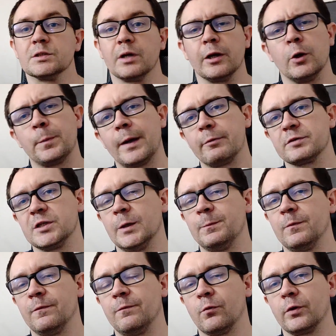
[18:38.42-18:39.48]
So I hope that was
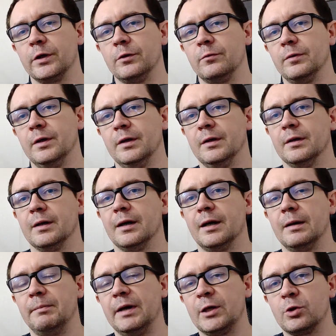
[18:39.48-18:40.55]
helpful for you.
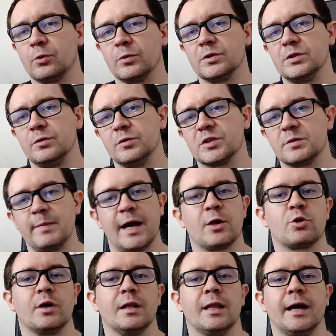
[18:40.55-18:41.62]
Uh, make sure to
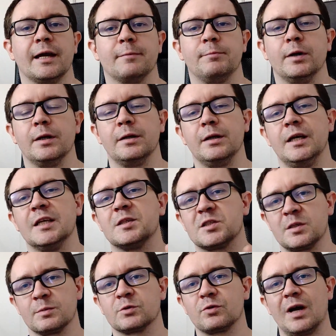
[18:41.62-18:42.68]
smash that like button, hit the
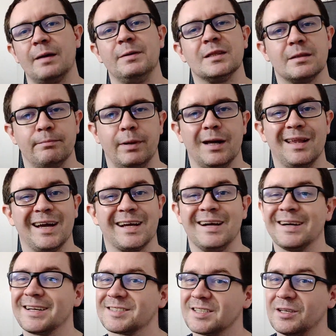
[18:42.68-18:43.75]
subscribe, hit the bell
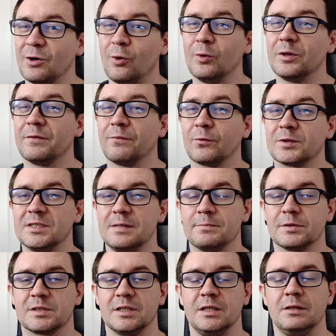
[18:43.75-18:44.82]
icon, because I know only
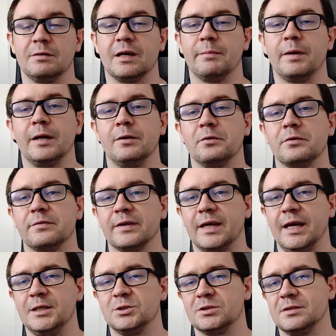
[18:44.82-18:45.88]
14% of you get my
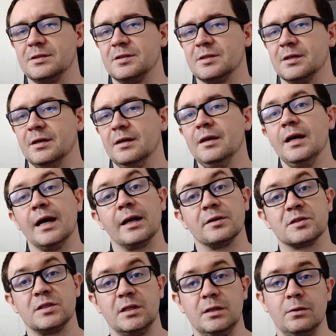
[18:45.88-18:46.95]
notifications, and
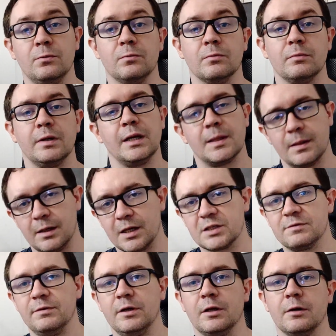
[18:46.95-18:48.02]
I'll see you in the
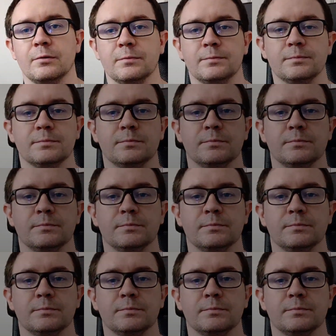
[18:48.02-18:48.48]
next video.